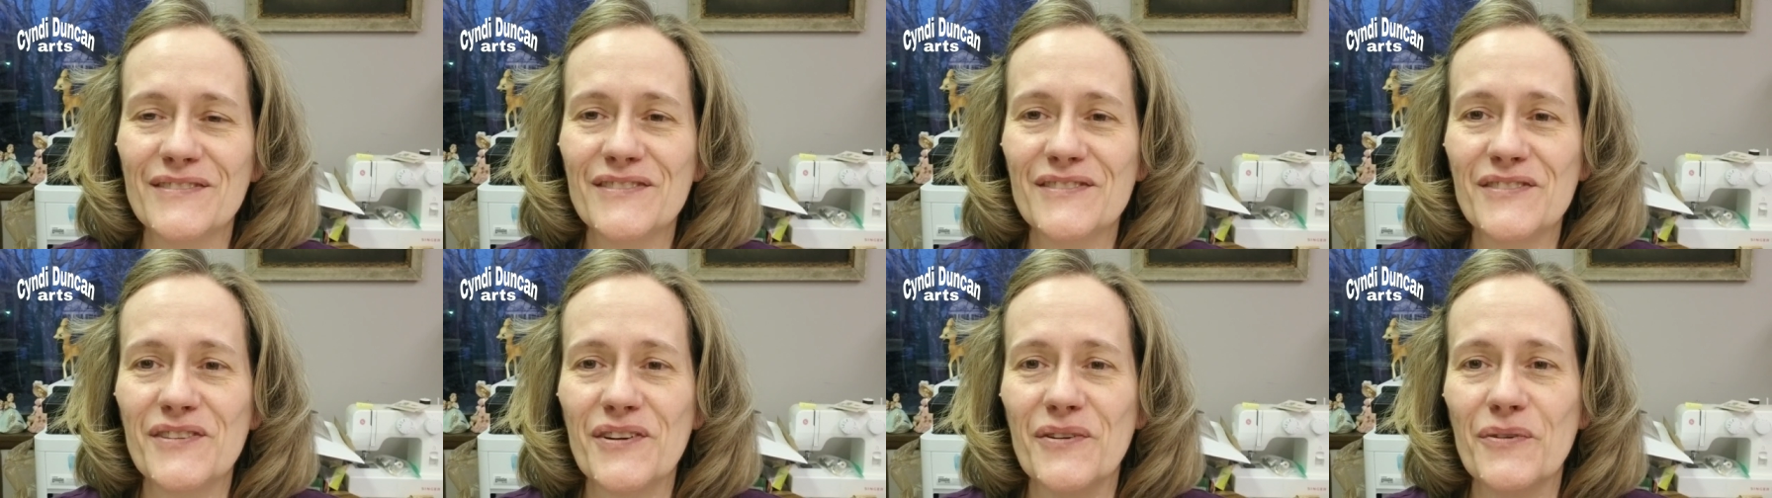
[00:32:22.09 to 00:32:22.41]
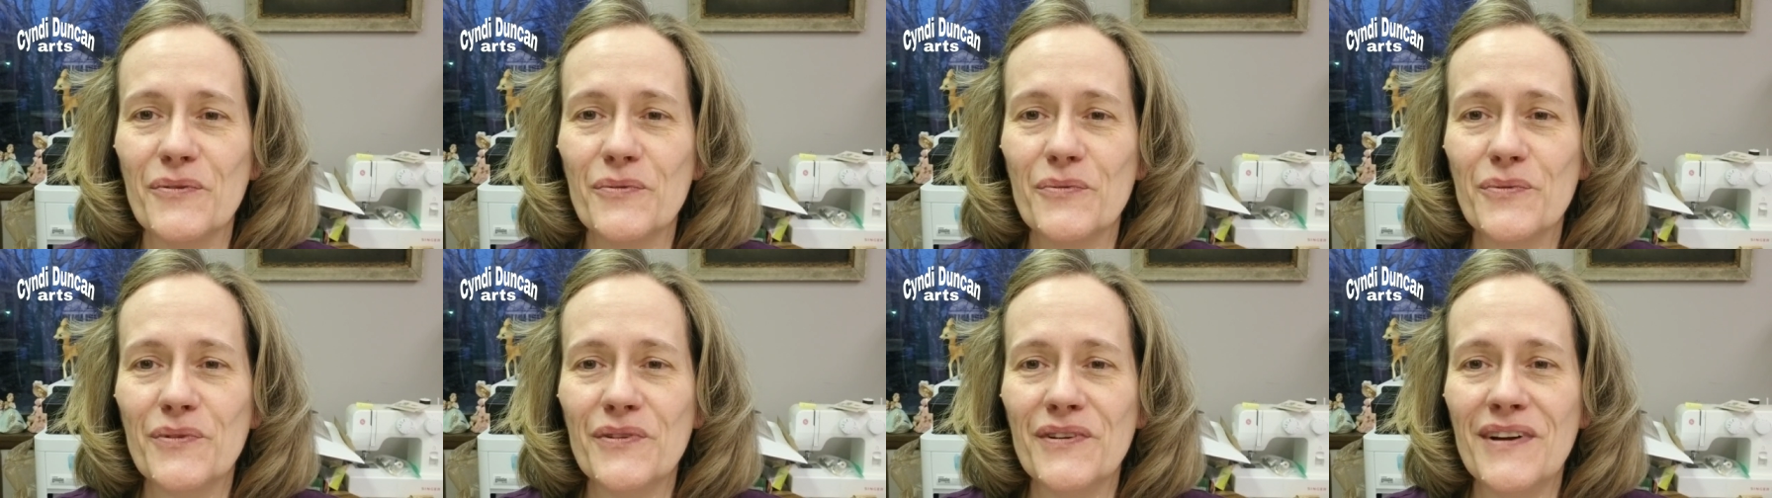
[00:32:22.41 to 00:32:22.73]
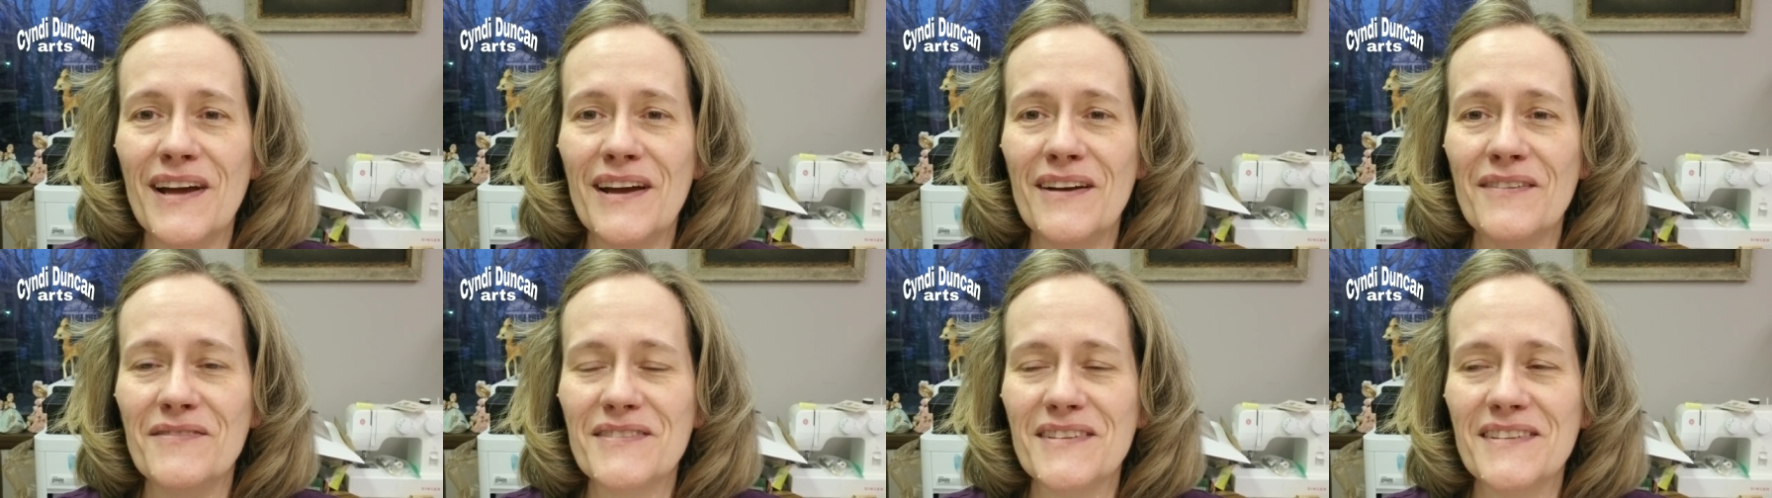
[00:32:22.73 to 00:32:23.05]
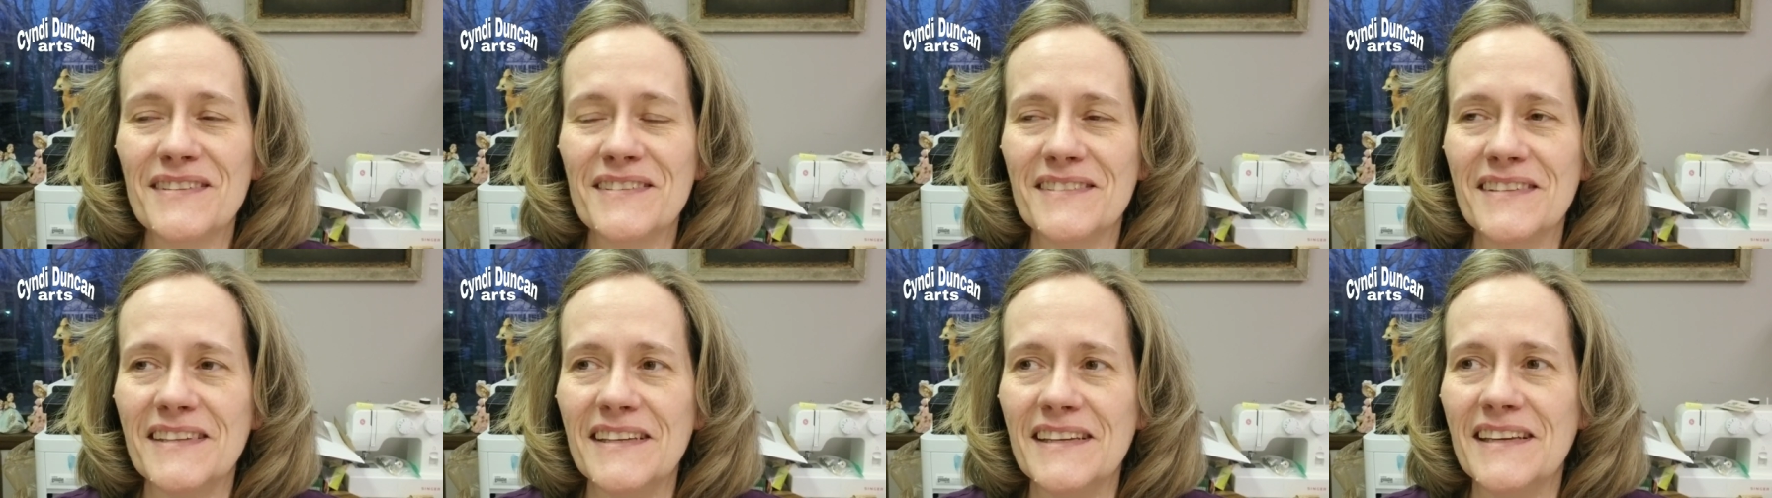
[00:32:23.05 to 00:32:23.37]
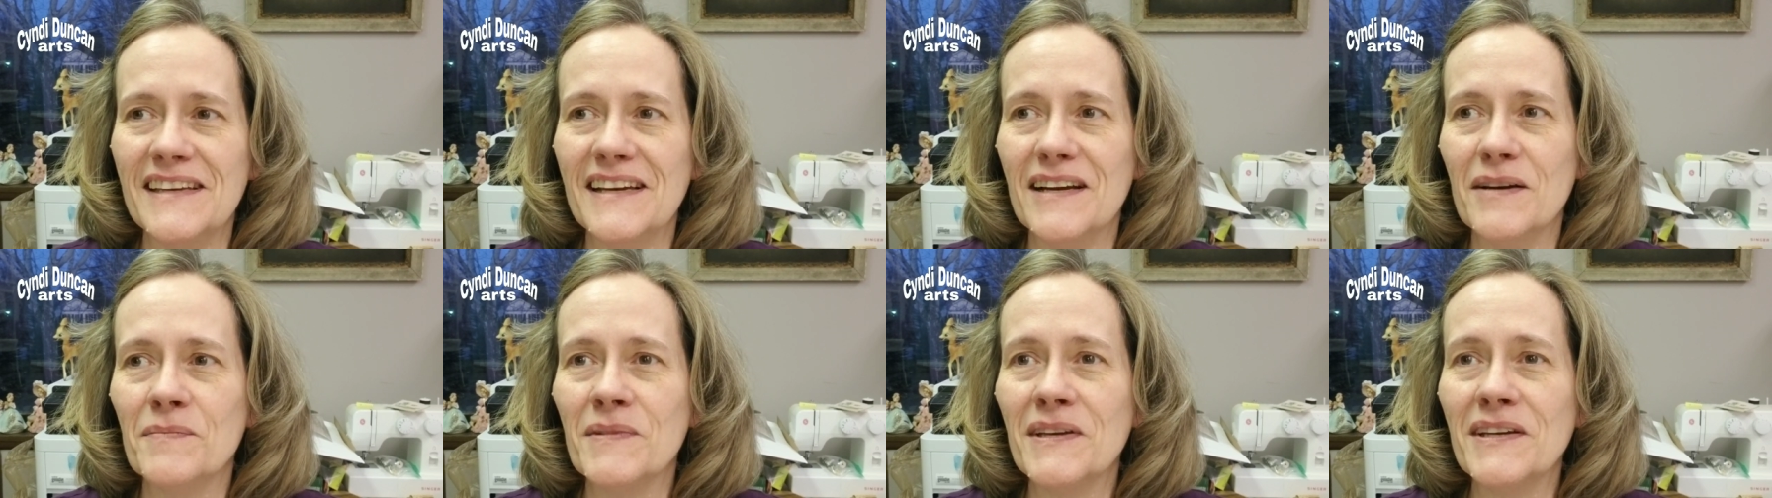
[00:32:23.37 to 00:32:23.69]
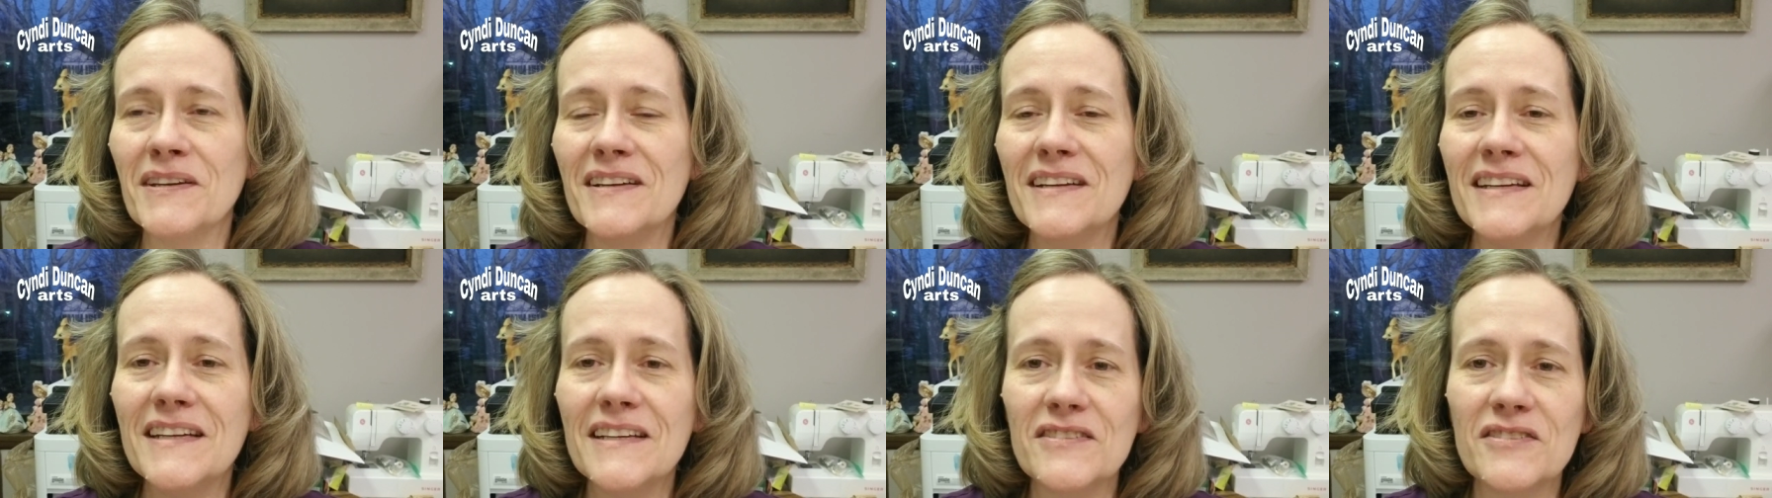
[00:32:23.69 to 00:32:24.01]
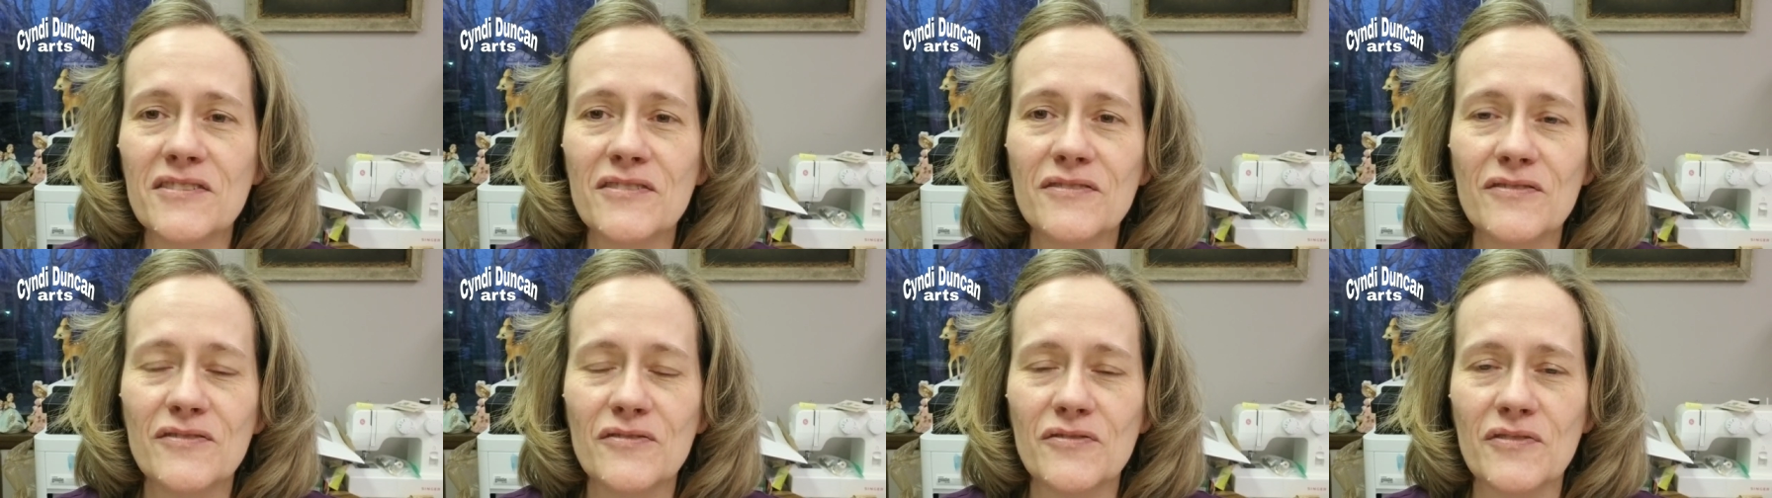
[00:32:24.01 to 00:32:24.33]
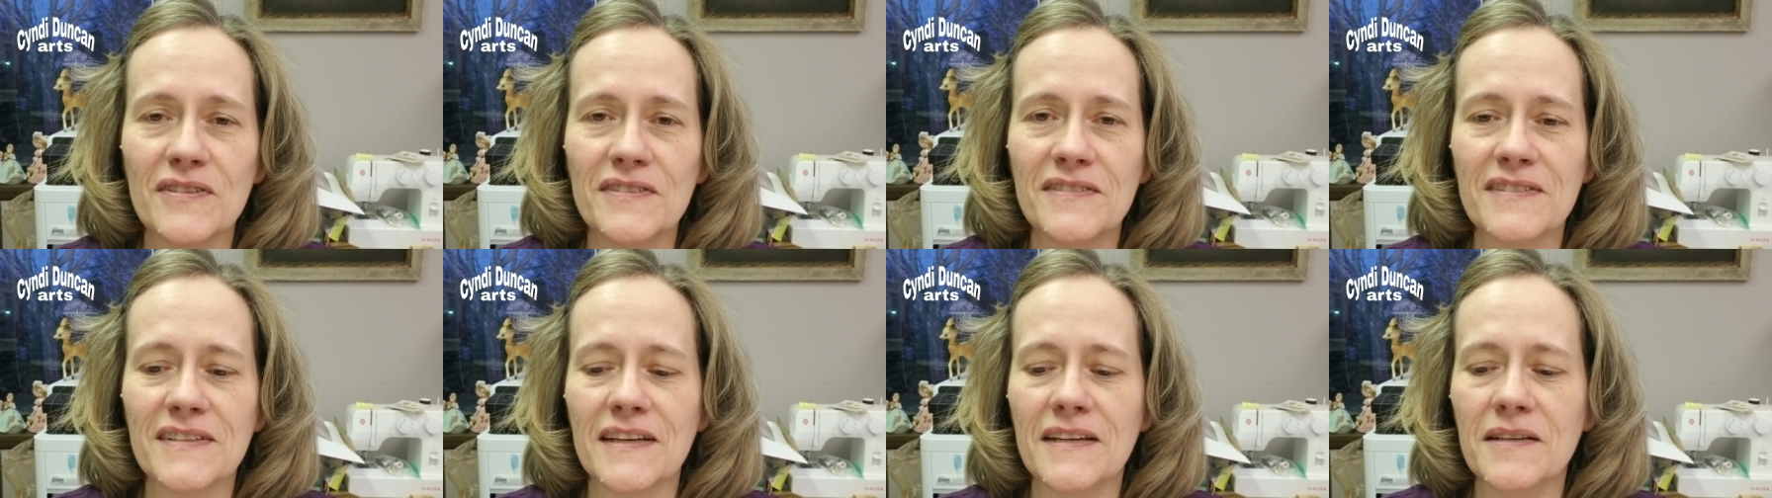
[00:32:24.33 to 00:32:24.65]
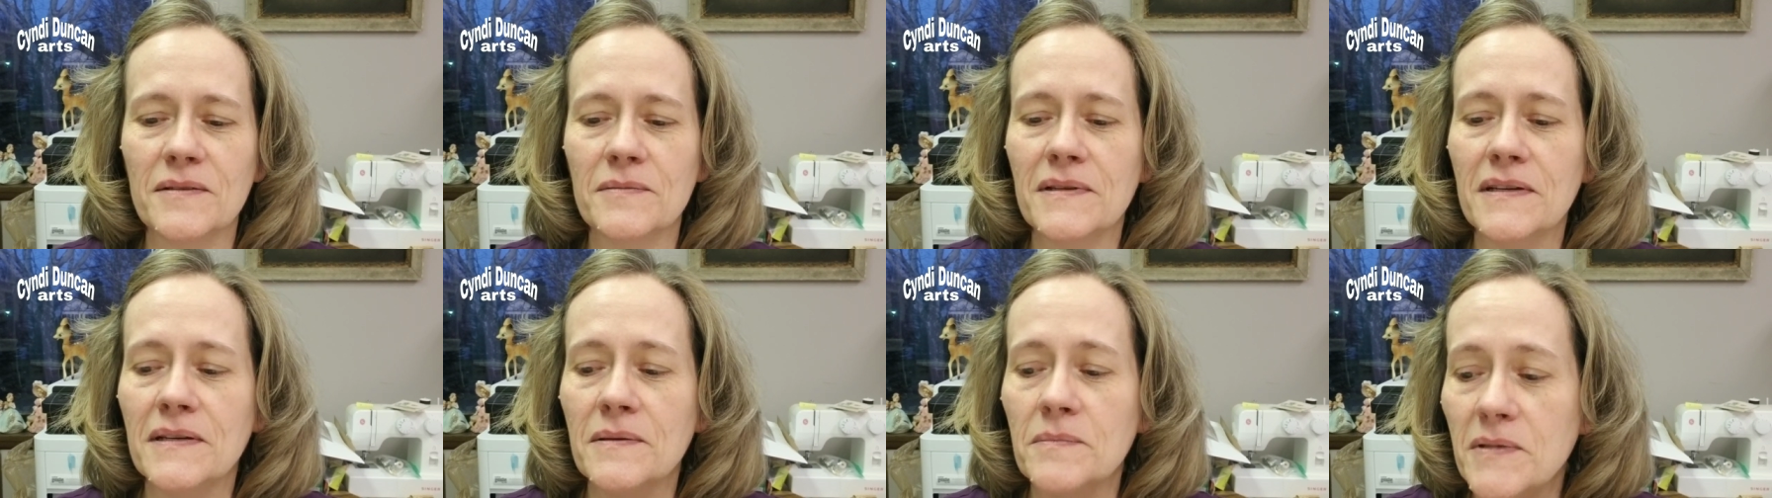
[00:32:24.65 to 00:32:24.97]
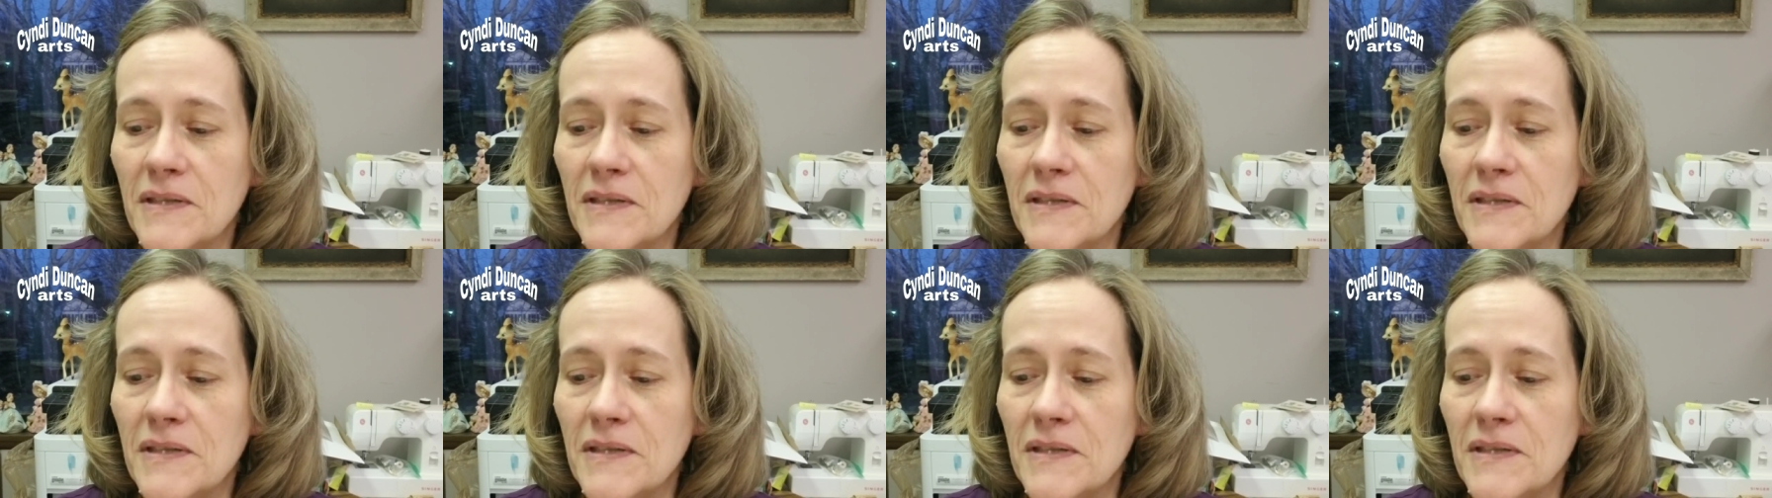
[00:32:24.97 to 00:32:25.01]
So we'll have to see. I'm not going to get too stressed out about it.